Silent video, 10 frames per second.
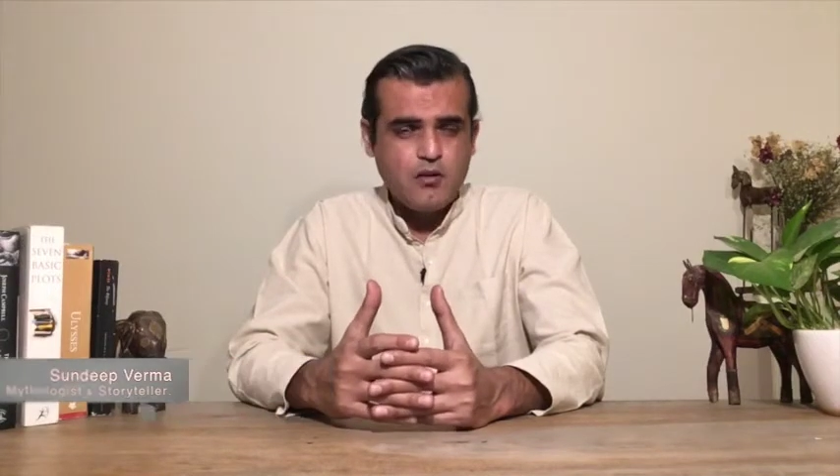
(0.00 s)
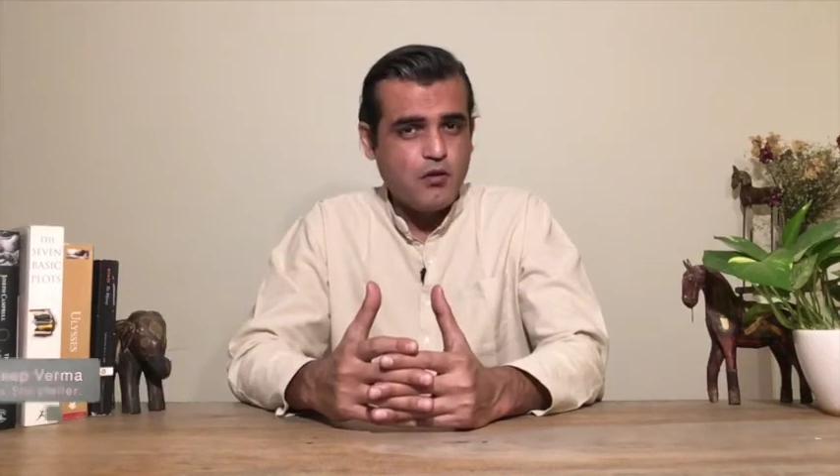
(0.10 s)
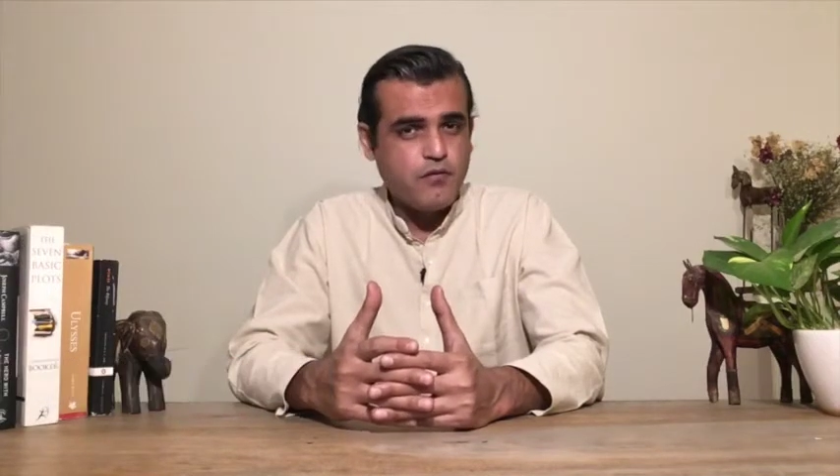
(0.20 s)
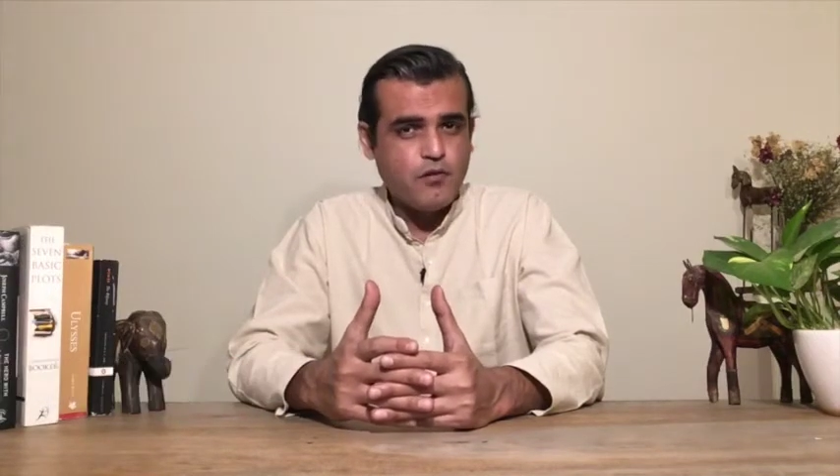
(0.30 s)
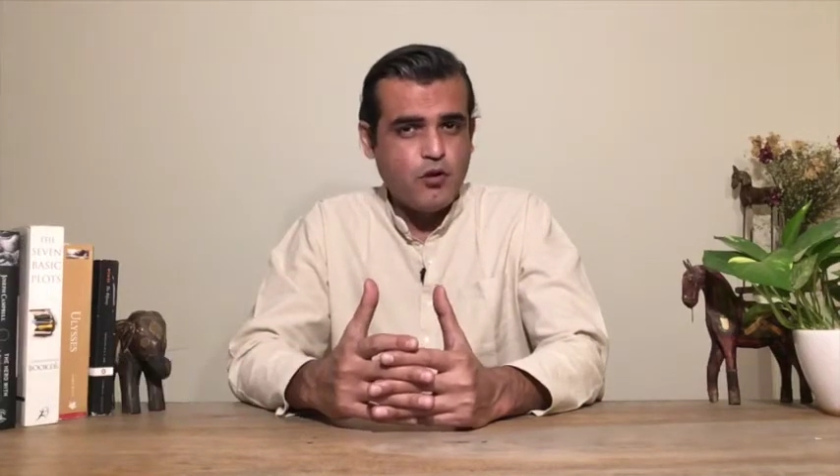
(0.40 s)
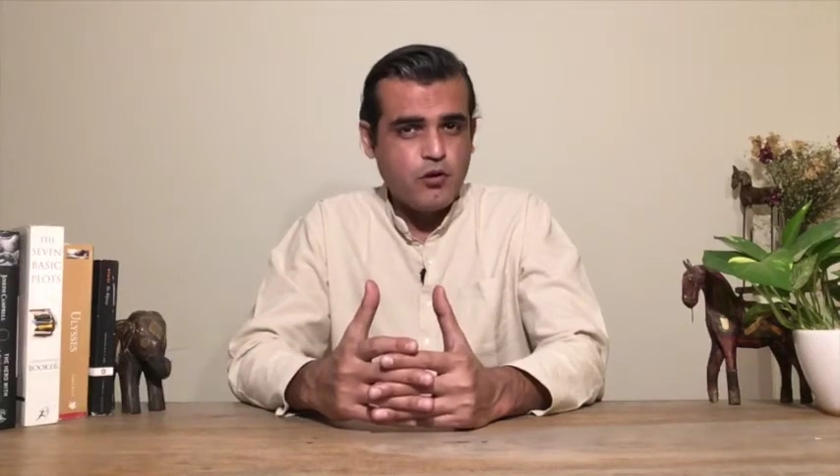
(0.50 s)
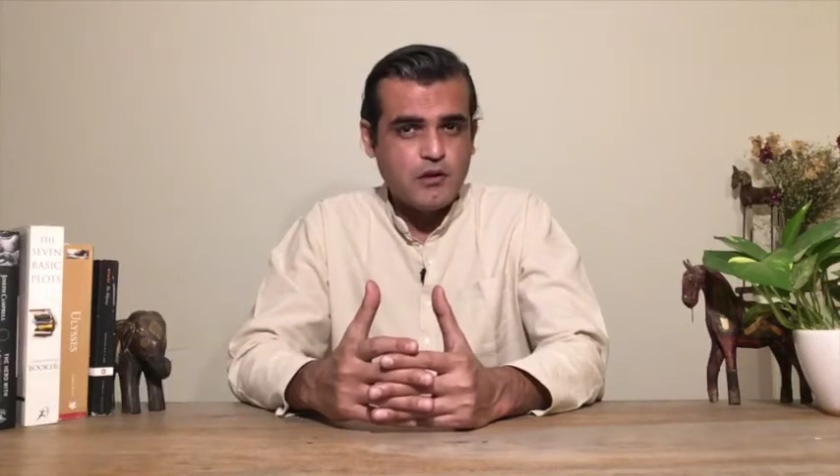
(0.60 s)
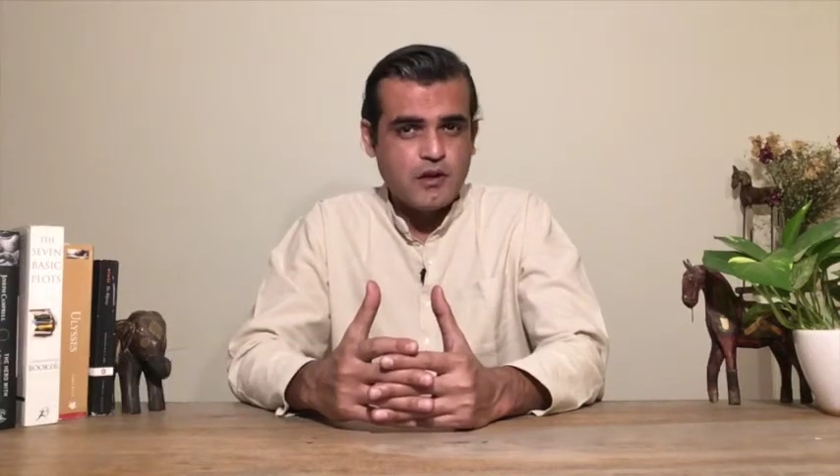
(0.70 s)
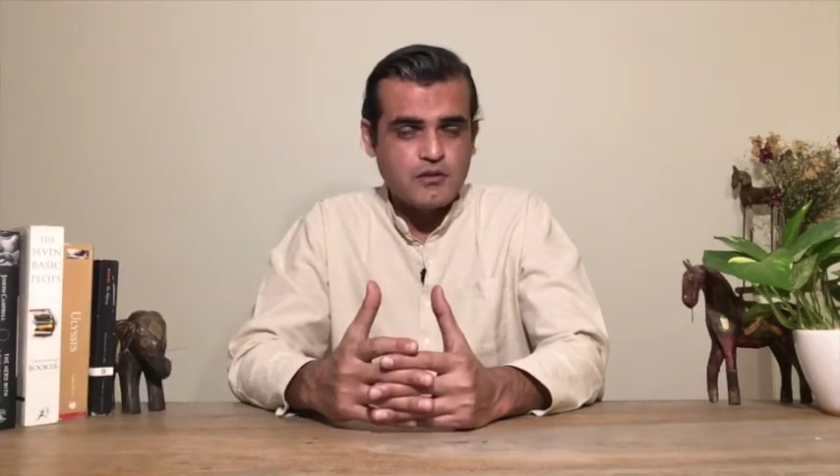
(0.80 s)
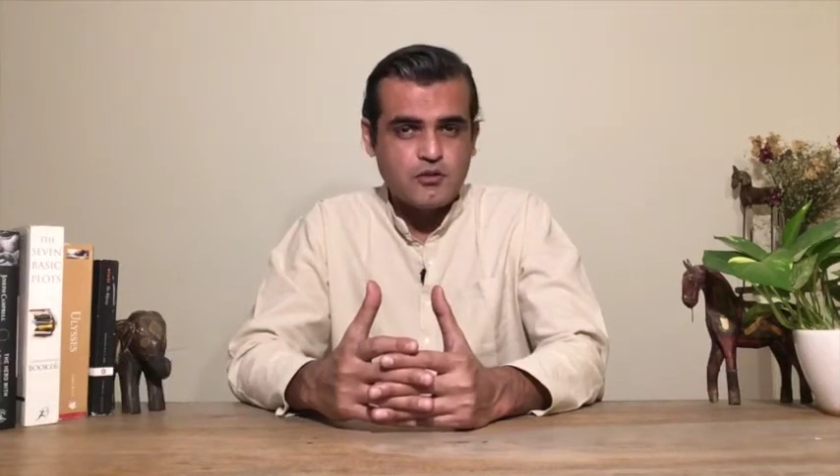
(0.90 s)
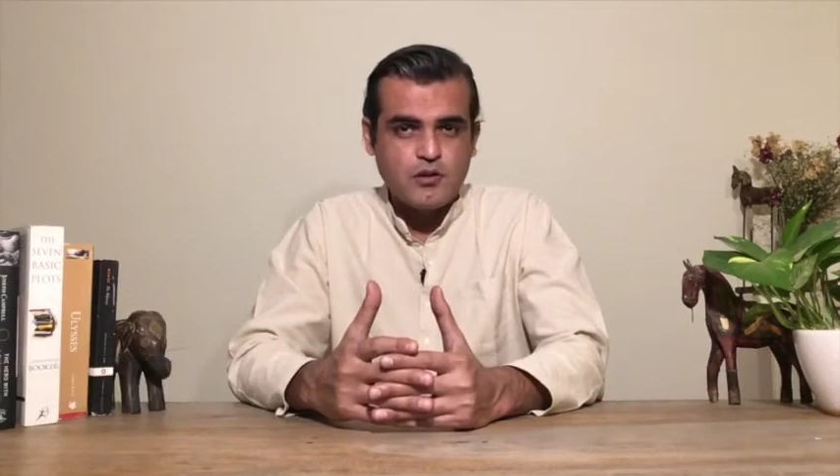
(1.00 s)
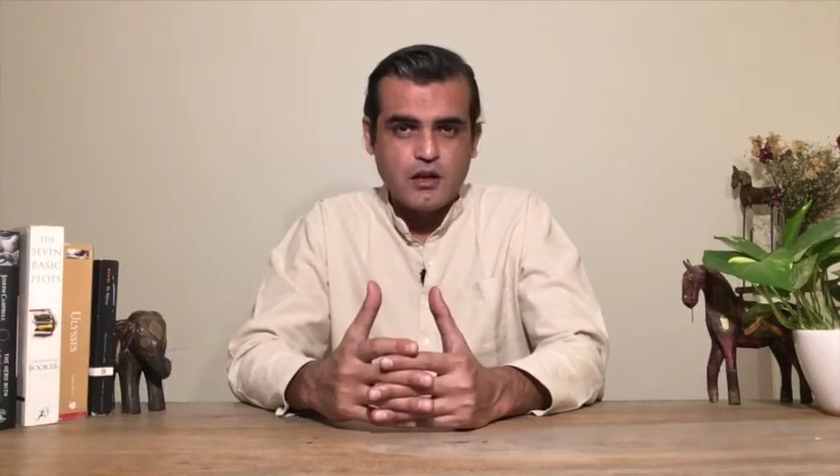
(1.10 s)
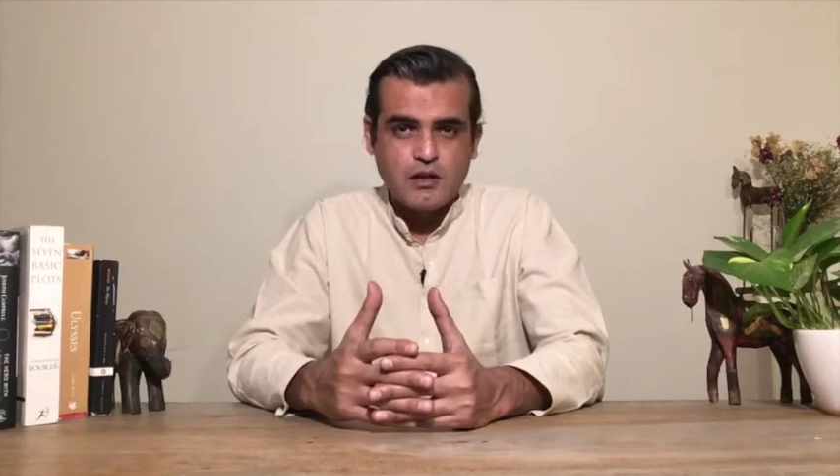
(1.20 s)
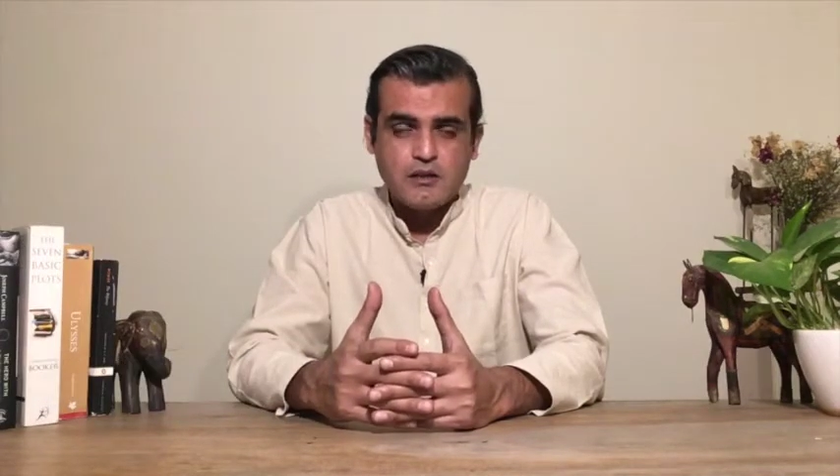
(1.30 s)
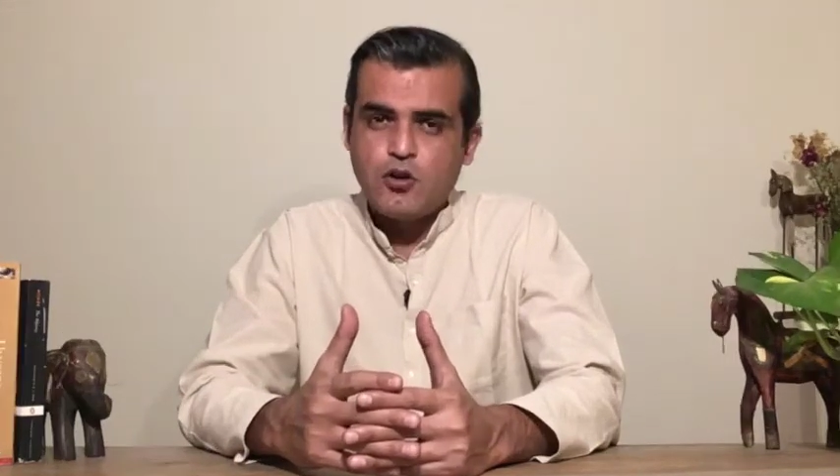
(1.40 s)
of all the
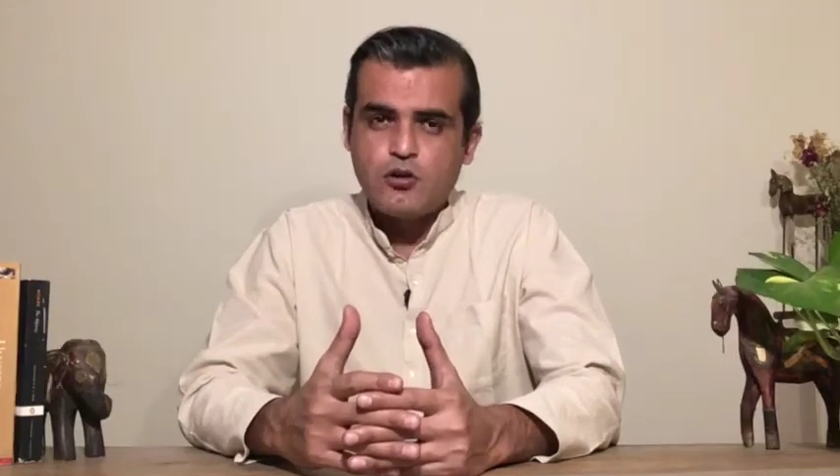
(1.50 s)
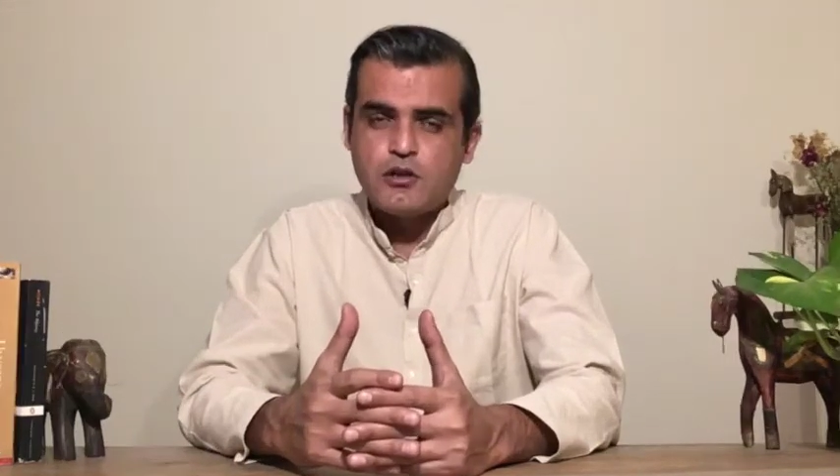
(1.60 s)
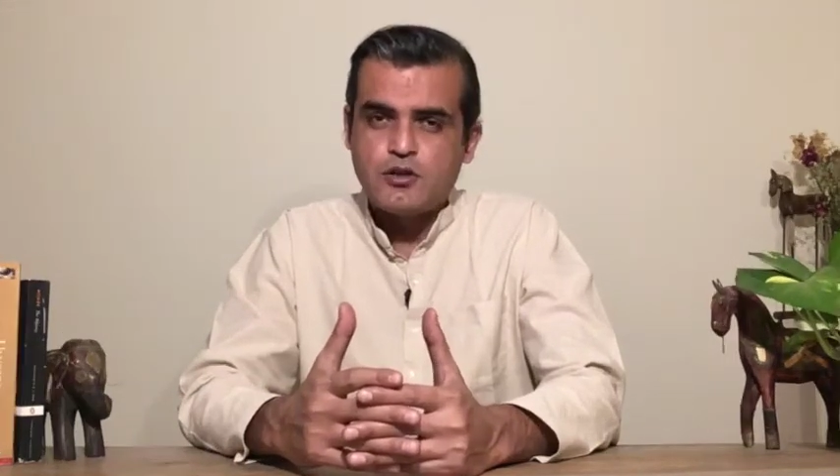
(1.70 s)
Asuras called